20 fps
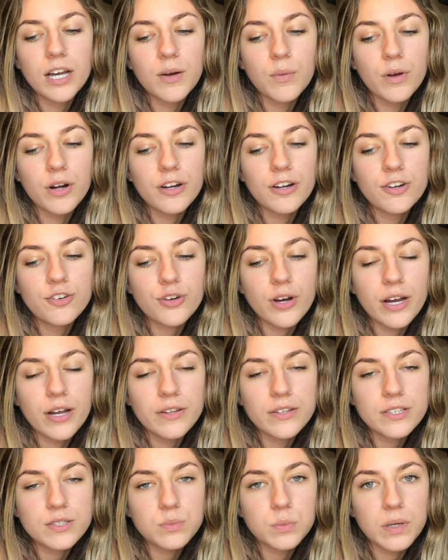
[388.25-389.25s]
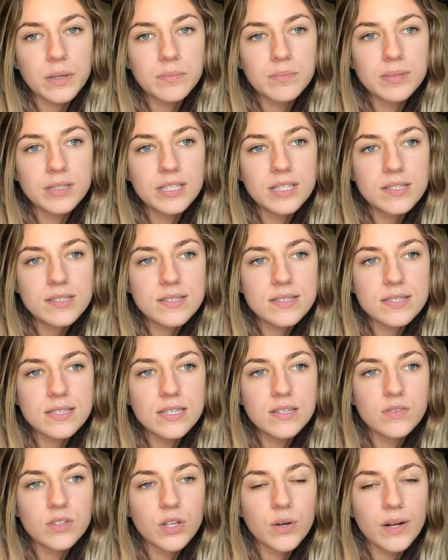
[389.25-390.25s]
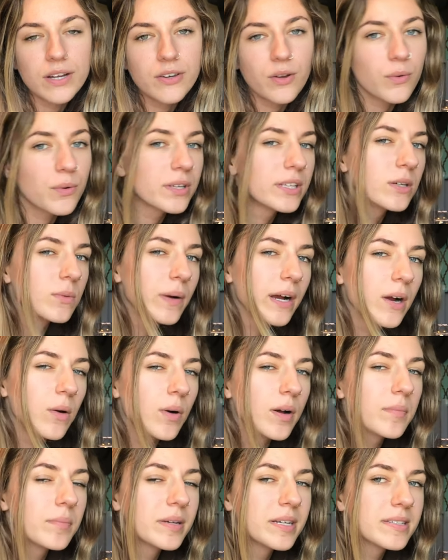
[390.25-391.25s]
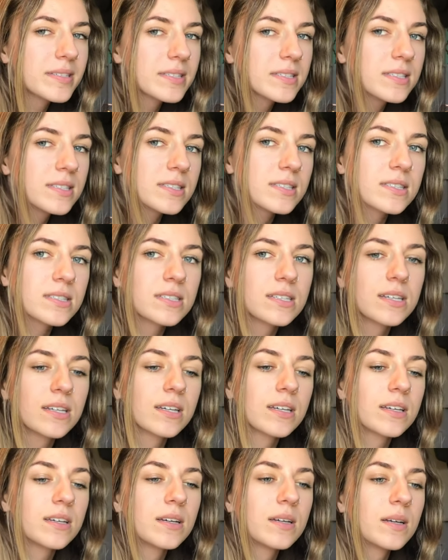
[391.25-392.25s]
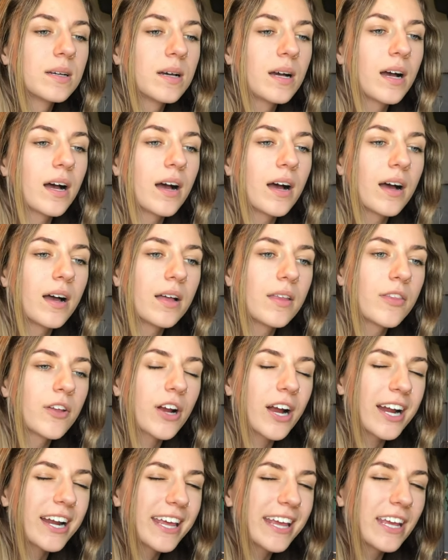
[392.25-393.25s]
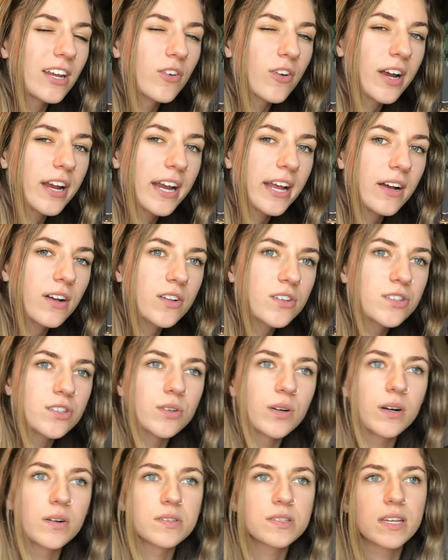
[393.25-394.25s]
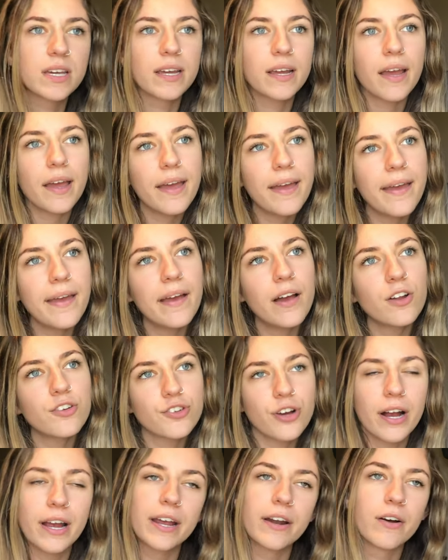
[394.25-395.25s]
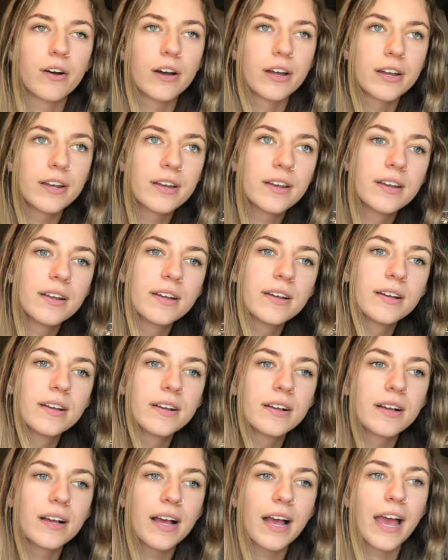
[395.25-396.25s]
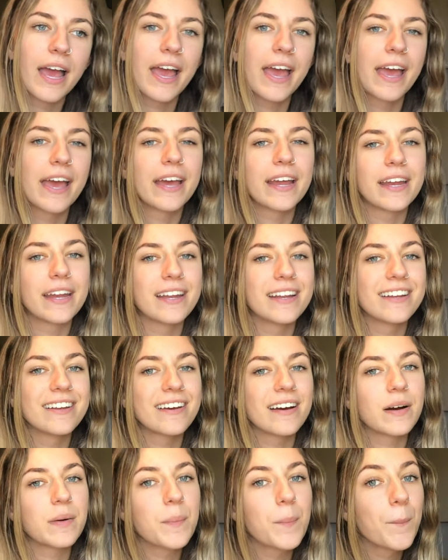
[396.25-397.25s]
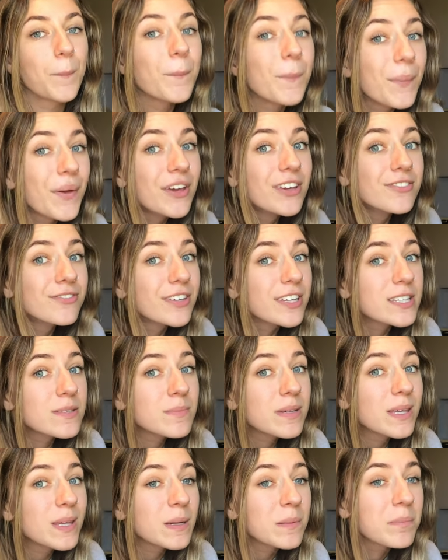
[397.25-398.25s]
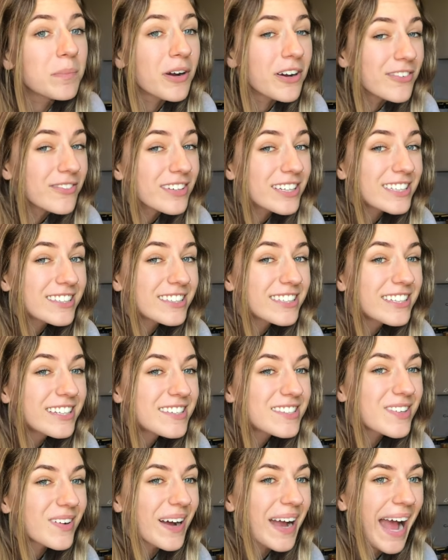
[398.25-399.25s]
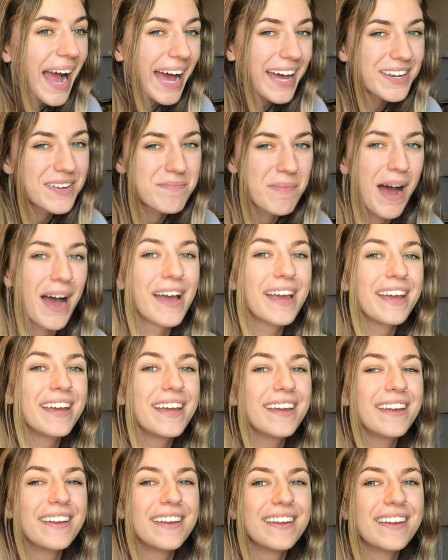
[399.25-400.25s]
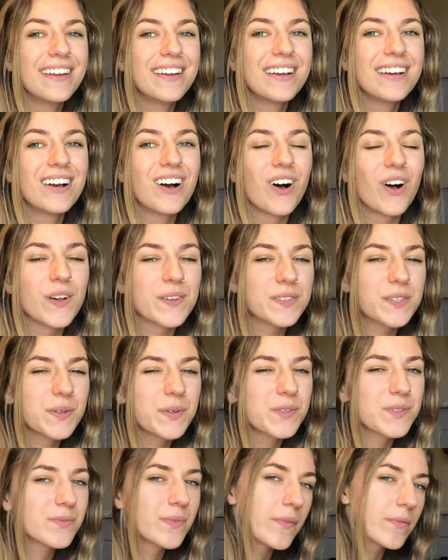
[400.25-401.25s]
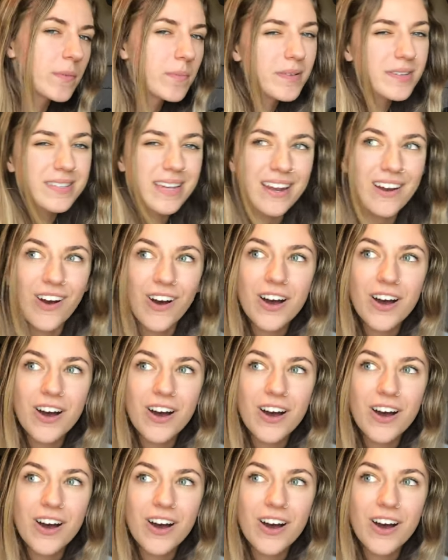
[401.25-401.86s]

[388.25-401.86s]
wanted to try on this one piece, even though I don't really wear one pieces. They're kind of in right now, so I was like, I'll try it on. And it fits me like perfectly, so I had to buy it. Also, it was 50%